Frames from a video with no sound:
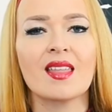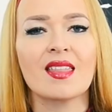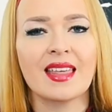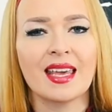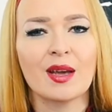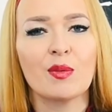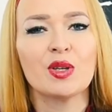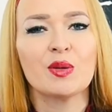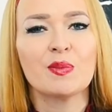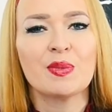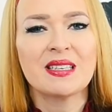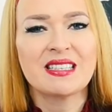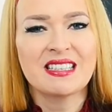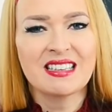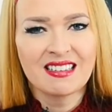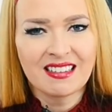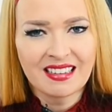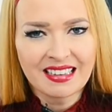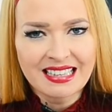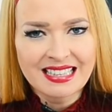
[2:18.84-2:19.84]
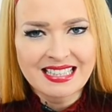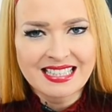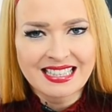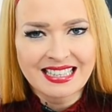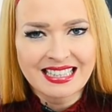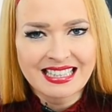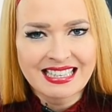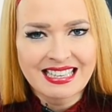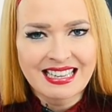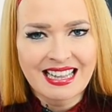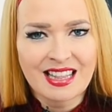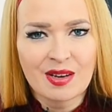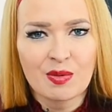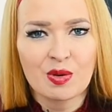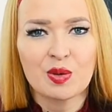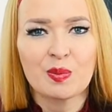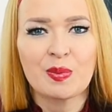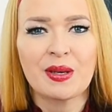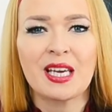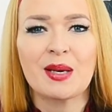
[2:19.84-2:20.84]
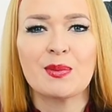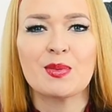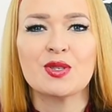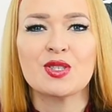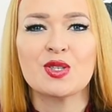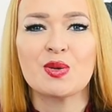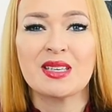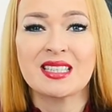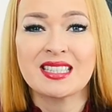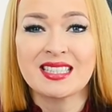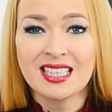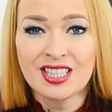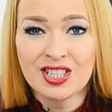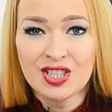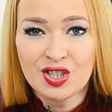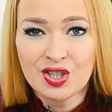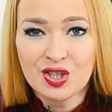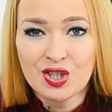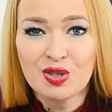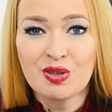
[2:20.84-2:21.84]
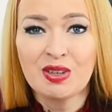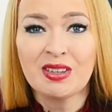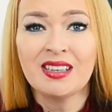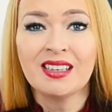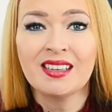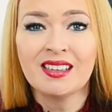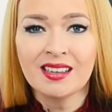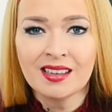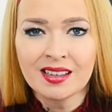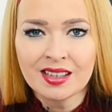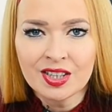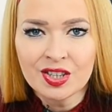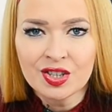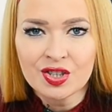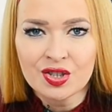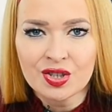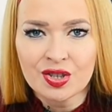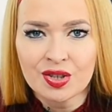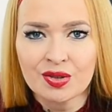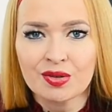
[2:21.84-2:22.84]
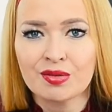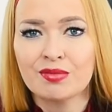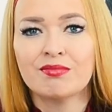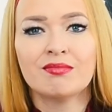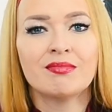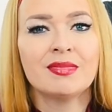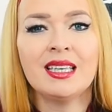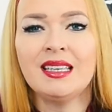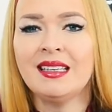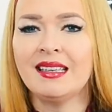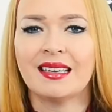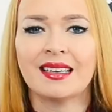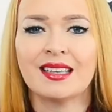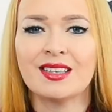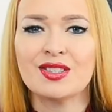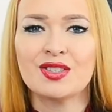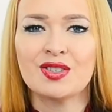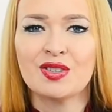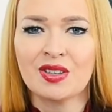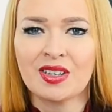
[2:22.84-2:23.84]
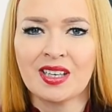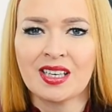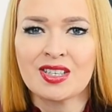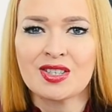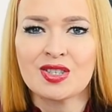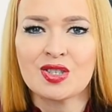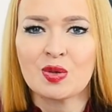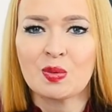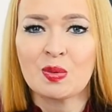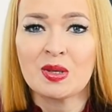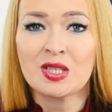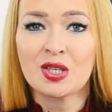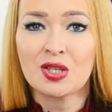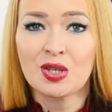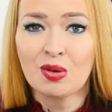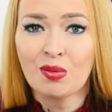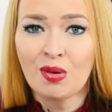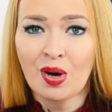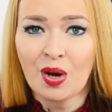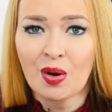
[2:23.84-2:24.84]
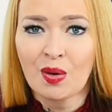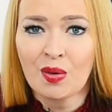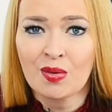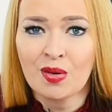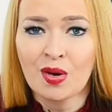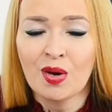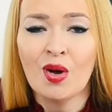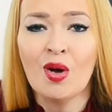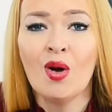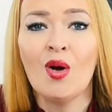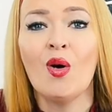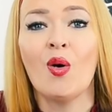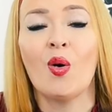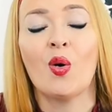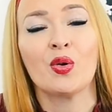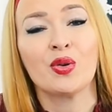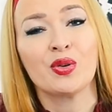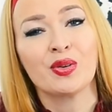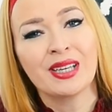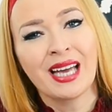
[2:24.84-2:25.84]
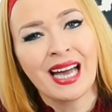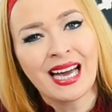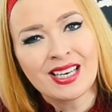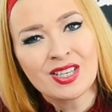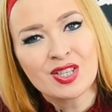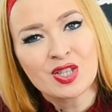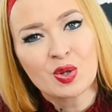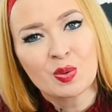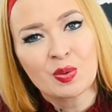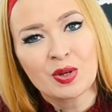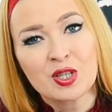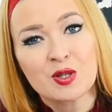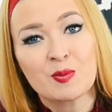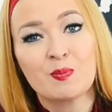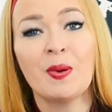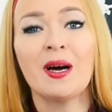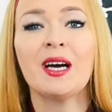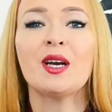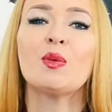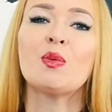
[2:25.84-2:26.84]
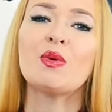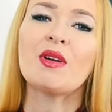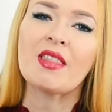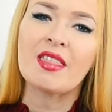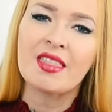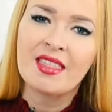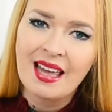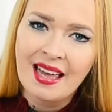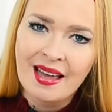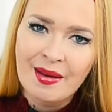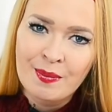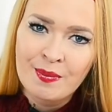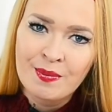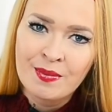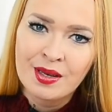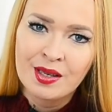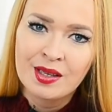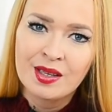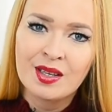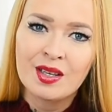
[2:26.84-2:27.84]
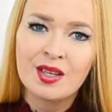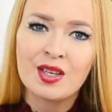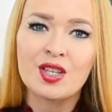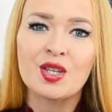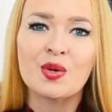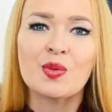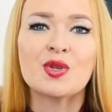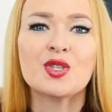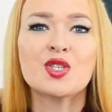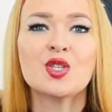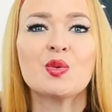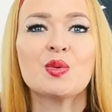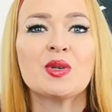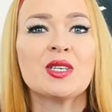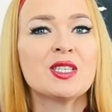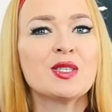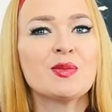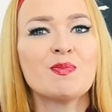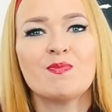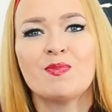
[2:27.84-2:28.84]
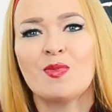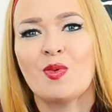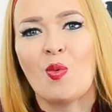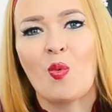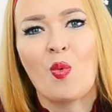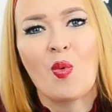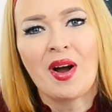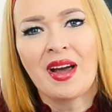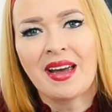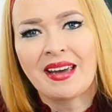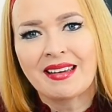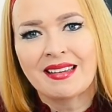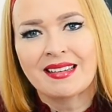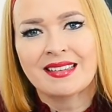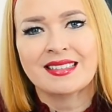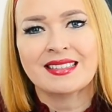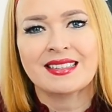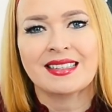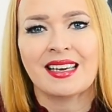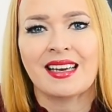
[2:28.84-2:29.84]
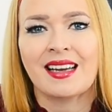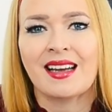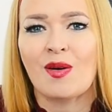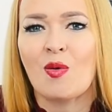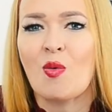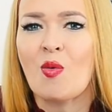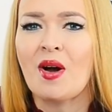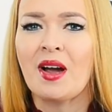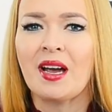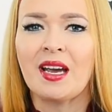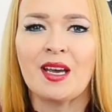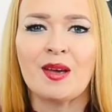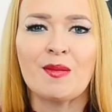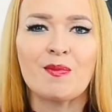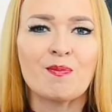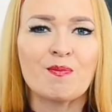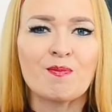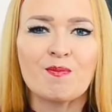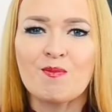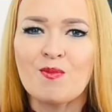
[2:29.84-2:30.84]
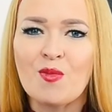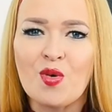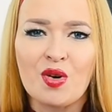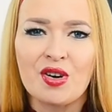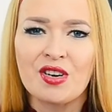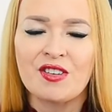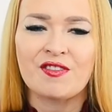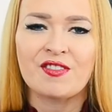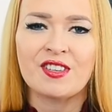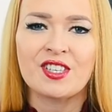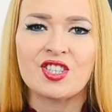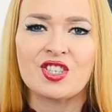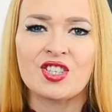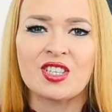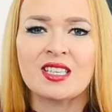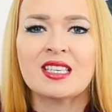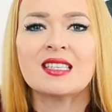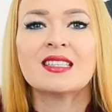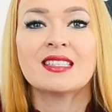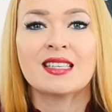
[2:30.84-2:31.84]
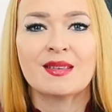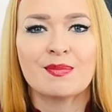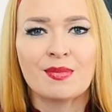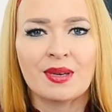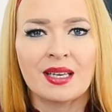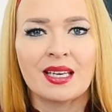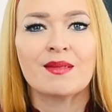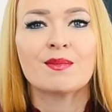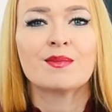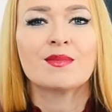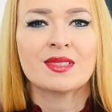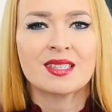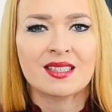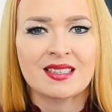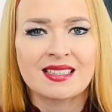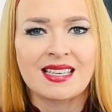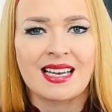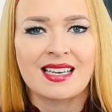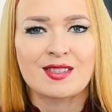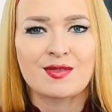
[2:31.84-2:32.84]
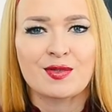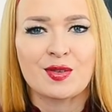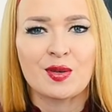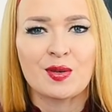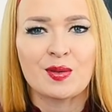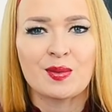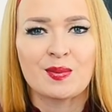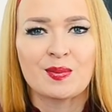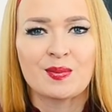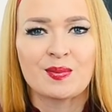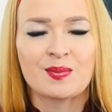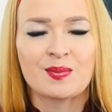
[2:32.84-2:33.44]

They will be delighted that they will be able to assist you and guide you in case you can't do it on your own. Or you can do it, but with them, you would do it way easier, way more efficient and simply successful.